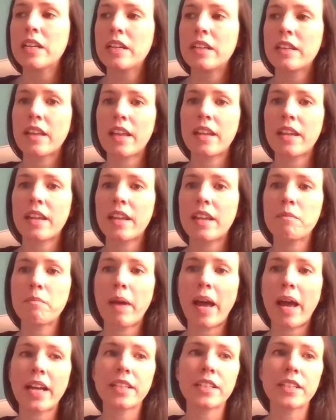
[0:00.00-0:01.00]
that
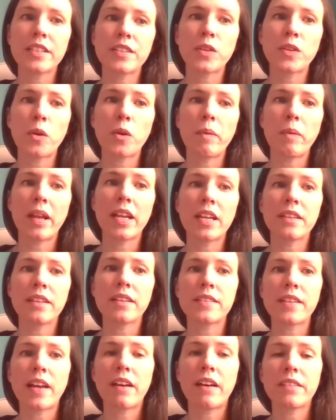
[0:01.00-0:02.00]
impacted so many in the
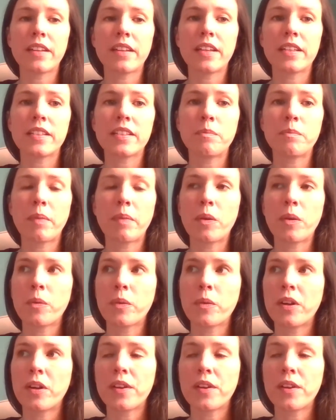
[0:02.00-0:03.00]
Southeast, but
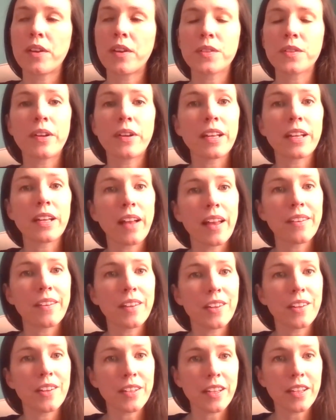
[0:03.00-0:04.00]
we're also very glad that you're
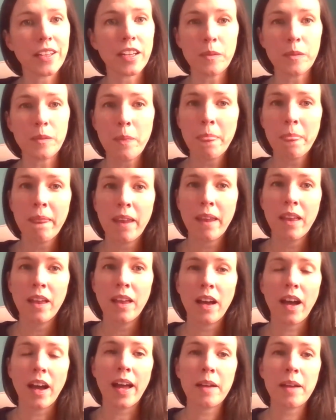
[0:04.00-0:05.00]
here.
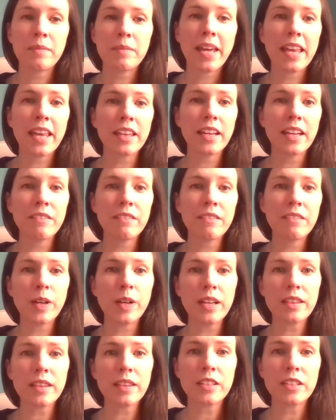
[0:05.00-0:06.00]
I'm Caitlin Averett,
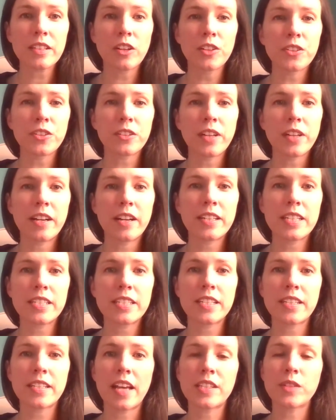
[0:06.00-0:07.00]
the Cultural Heritage
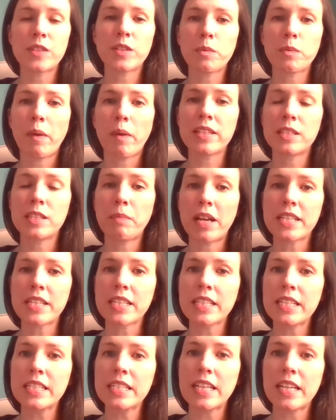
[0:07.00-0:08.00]
Disaster Response
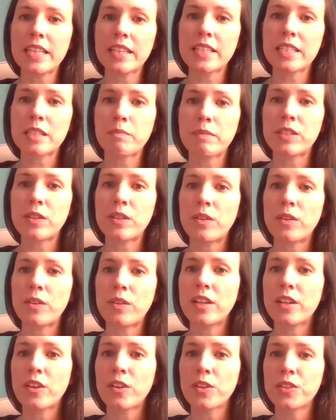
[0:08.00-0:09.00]
Specialist at the
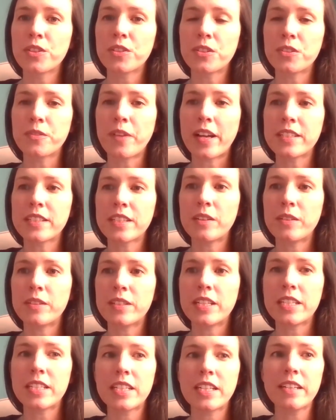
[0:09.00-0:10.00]
Smithsonian Cultural Rescue
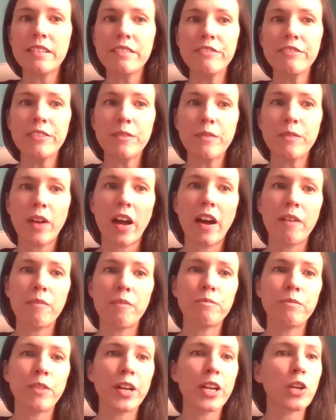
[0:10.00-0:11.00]
Initiative.
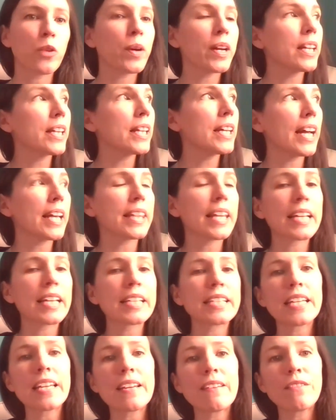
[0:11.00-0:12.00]
Um, very quickly, I'd like
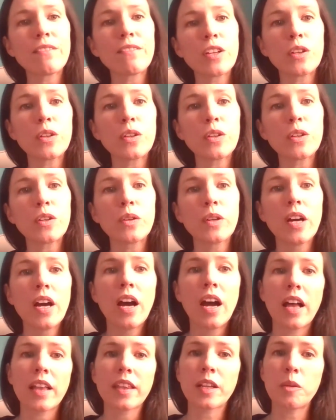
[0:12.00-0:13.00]
to give you
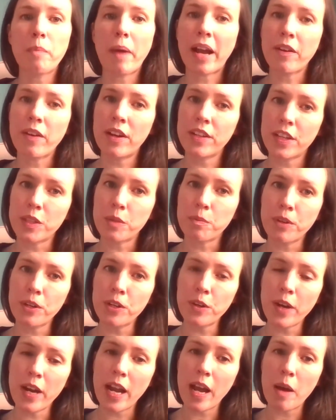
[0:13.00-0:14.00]
a little background on the
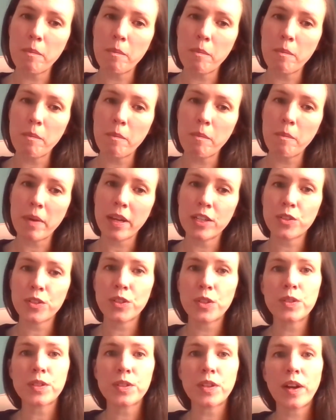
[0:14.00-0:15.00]
program, introduce
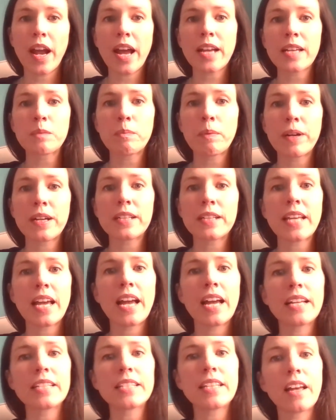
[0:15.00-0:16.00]
our experts,
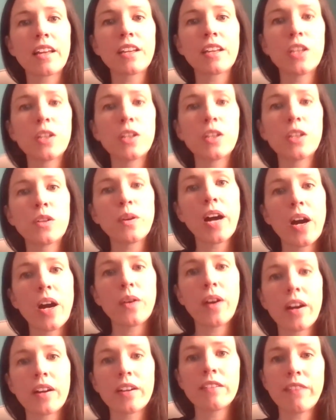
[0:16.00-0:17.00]
and tell you how our
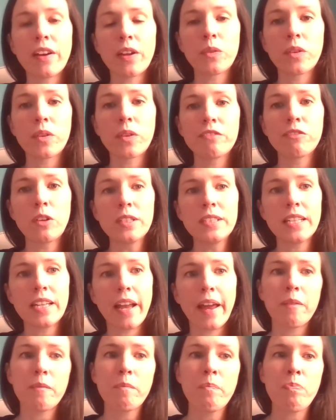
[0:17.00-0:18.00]
event will unfold today.
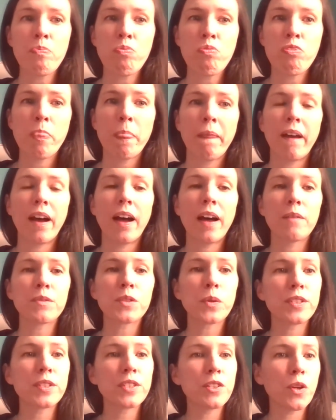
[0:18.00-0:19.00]
Um, so
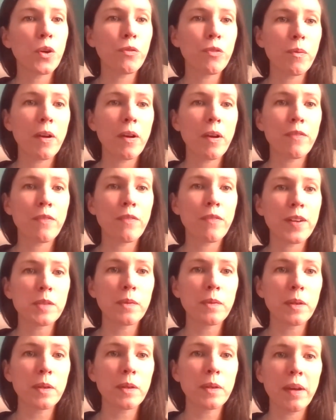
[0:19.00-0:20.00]
as you know from our Facebook
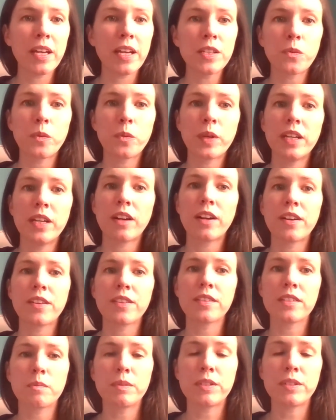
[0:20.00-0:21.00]
page, we are the
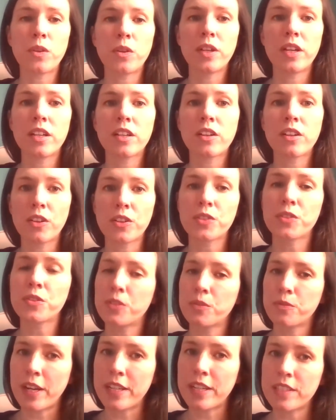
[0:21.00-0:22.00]
Smithsonian Cultural
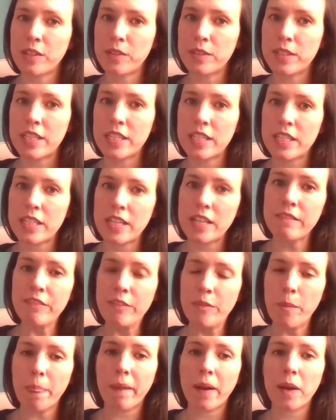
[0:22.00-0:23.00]
Rescue Initiative.
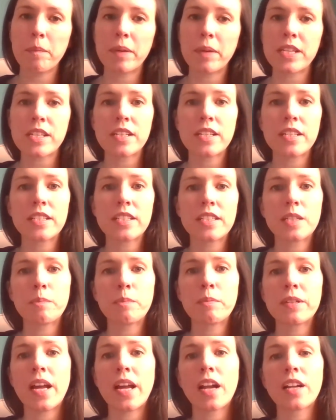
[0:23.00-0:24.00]
Our mission is to
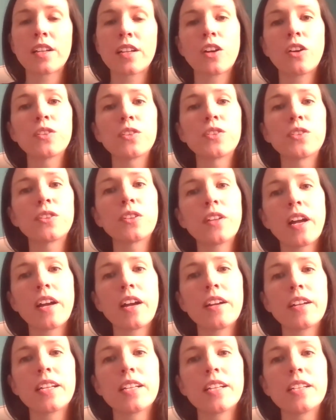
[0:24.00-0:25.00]
protect cultural
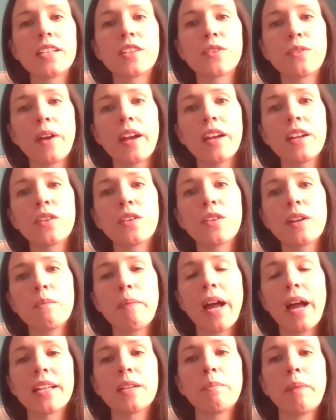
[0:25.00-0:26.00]
heritage threatened or
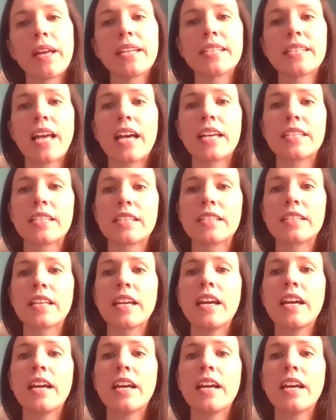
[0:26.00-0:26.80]
impacted by disasters